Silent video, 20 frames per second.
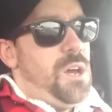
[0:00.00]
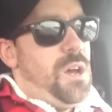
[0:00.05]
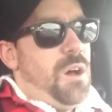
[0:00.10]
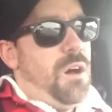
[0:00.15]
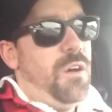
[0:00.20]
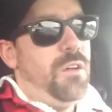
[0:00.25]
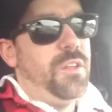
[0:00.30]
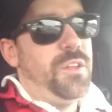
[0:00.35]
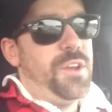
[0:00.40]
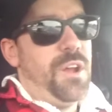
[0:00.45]

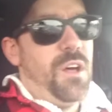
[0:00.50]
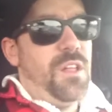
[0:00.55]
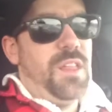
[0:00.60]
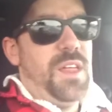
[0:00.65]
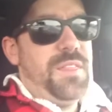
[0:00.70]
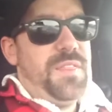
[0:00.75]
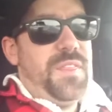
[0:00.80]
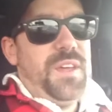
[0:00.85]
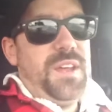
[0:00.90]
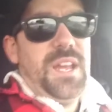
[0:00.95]
all in all,
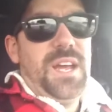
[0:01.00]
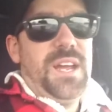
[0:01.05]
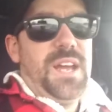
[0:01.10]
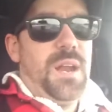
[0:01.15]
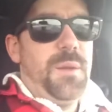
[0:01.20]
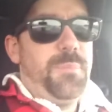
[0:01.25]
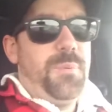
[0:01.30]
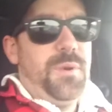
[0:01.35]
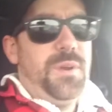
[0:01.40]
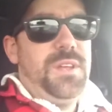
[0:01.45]
I think I
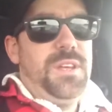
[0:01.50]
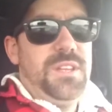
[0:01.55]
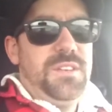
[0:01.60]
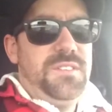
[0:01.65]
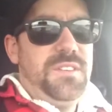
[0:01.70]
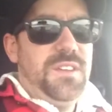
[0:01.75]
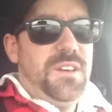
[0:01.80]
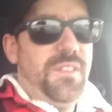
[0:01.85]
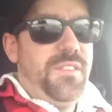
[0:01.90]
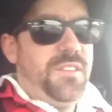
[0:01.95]
got a pretty good
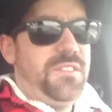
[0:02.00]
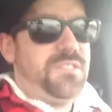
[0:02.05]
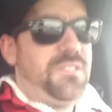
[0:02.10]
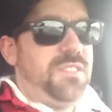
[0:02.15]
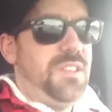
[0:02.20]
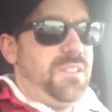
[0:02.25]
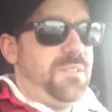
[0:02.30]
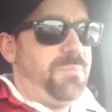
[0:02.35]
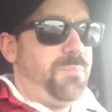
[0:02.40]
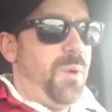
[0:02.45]
deal.
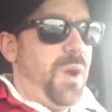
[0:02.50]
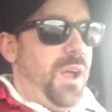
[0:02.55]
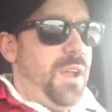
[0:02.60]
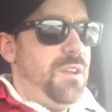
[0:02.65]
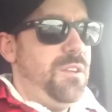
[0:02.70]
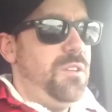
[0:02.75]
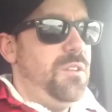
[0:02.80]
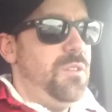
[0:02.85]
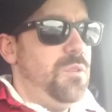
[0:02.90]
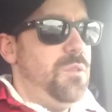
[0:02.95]
This
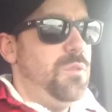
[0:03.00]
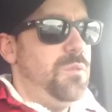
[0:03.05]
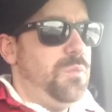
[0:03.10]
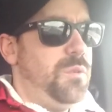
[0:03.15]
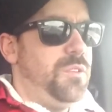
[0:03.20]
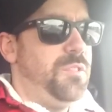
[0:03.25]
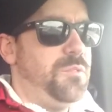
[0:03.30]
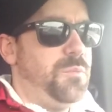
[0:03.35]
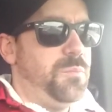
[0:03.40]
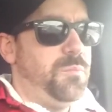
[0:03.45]
brand new
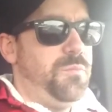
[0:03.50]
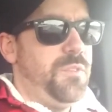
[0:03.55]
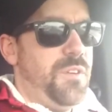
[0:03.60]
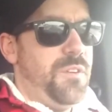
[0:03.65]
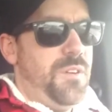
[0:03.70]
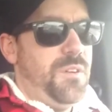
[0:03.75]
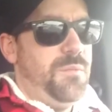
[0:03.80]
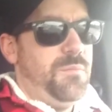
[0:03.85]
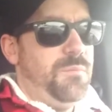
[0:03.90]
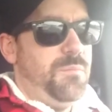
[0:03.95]
was
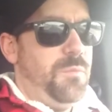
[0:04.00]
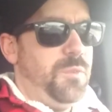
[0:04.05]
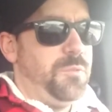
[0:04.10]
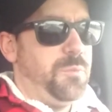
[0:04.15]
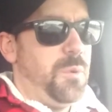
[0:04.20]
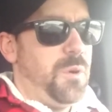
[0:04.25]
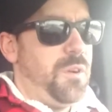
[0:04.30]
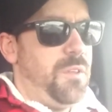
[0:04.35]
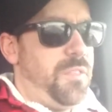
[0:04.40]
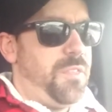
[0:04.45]

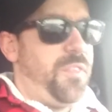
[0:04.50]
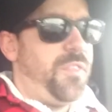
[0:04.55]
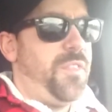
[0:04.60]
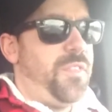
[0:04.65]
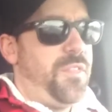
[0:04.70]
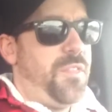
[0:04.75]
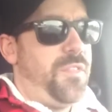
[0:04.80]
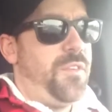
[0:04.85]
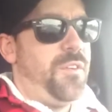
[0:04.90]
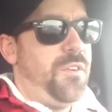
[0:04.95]
worth
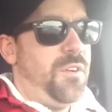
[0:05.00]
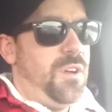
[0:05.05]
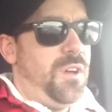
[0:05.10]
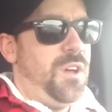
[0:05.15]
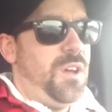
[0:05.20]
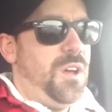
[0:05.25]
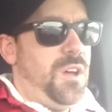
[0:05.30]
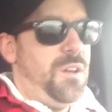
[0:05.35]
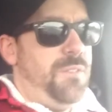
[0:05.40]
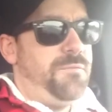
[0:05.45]

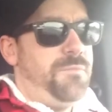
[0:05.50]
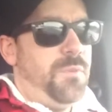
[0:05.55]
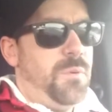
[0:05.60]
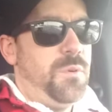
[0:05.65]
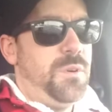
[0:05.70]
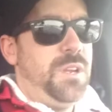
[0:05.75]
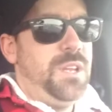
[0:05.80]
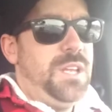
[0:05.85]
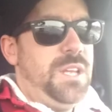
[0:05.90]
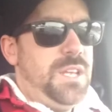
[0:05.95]

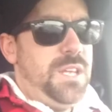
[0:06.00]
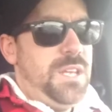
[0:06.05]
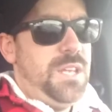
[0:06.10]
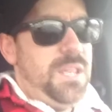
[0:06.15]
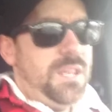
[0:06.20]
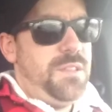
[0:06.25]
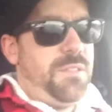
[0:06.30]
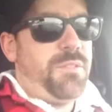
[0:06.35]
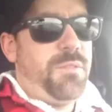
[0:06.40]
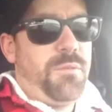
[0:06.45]

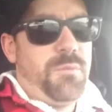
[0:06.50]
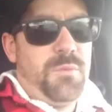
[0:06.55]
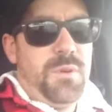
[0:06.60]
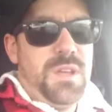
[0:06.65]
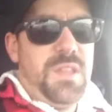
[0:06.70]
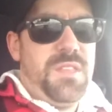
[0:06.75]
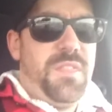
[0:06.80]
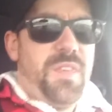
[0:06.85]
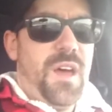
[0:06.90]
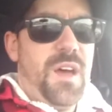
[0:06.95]

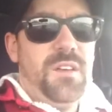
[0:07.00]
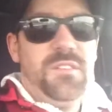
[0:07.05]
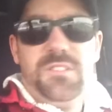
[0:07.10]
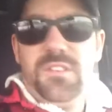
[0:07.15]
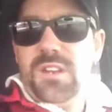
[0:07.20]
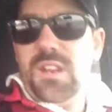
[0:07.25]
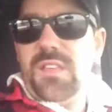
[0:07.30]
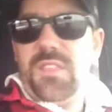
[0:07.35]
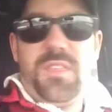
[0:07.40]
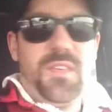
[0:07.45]

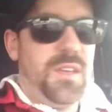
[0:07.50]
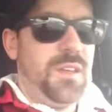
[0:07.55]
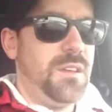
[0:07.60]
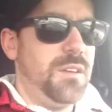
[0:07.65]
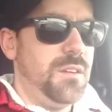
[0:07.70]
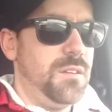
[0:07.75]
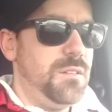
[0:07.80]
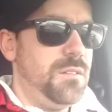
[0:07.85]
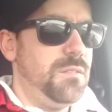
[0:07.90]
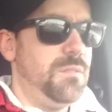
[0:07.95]
43,000, I think,
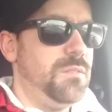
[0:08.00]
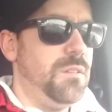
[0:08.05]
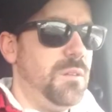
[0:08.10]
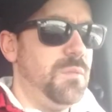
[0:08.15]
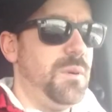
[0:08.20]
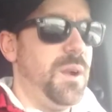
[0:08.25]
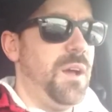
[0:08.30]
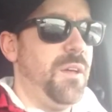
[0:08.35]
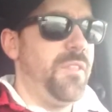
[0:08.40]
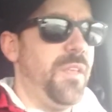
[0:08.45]

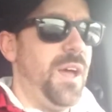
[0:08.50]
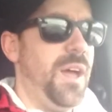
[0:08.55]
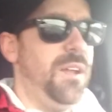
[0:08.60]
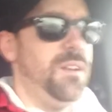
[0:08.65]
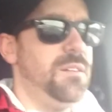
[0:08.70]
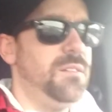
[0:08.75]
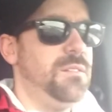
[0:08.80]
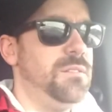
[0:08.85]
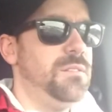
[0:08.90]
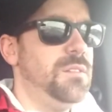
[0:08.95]
around that.
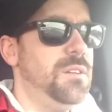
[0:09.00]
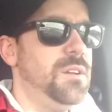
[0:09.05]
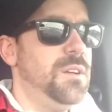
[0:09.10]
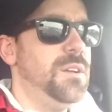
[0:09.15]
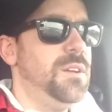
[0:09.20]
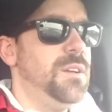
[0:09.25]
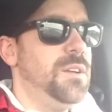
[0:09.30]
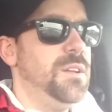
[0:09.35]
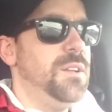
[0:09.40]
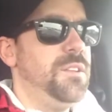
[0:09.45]

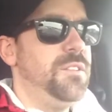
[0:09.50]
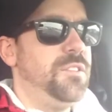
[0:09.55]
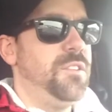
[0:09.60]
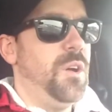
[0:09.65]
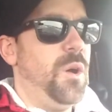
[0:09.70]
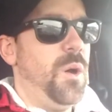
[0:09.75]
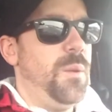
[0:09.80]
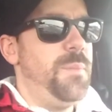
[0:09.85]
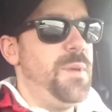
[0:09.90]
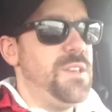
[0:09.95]

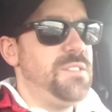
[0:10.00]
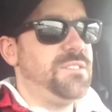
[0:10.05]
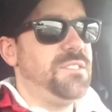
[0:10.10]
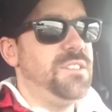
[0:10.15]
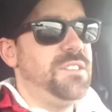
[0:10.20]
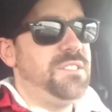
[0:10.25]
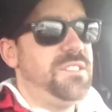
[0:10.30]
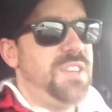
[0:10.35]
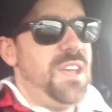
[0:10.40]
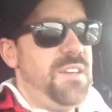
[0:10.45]
So I
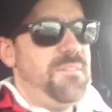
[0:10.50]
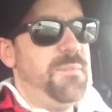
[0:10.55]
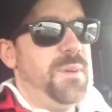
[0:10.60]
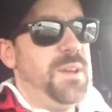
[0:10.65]
basically saved